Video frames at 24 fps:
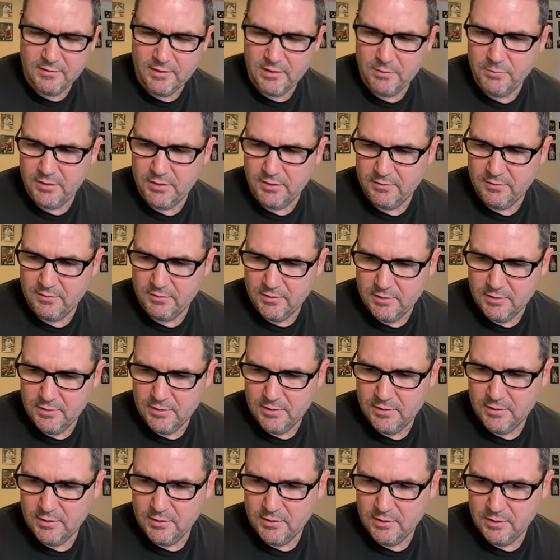Let me
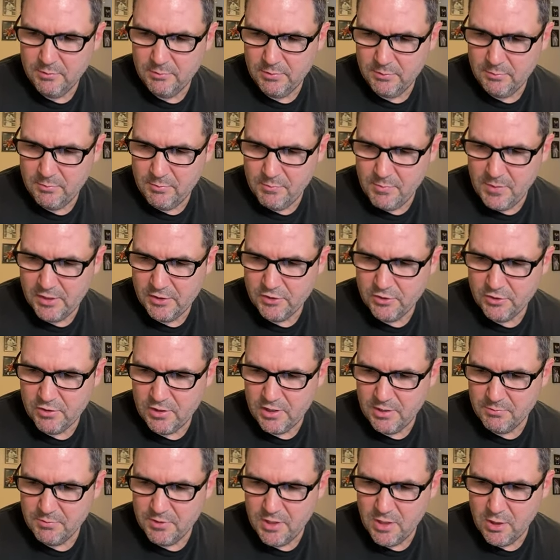make sure I
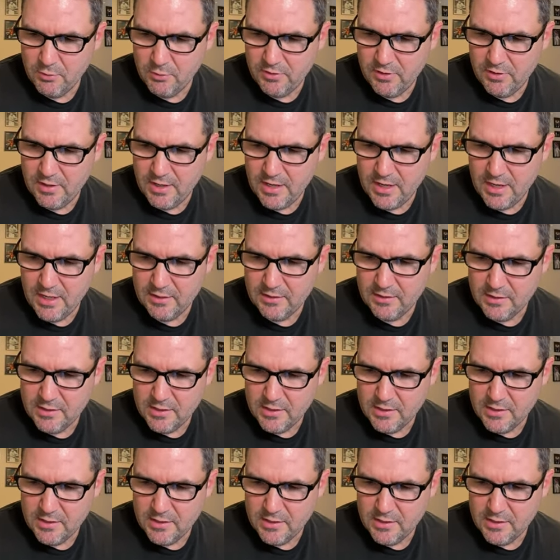note that.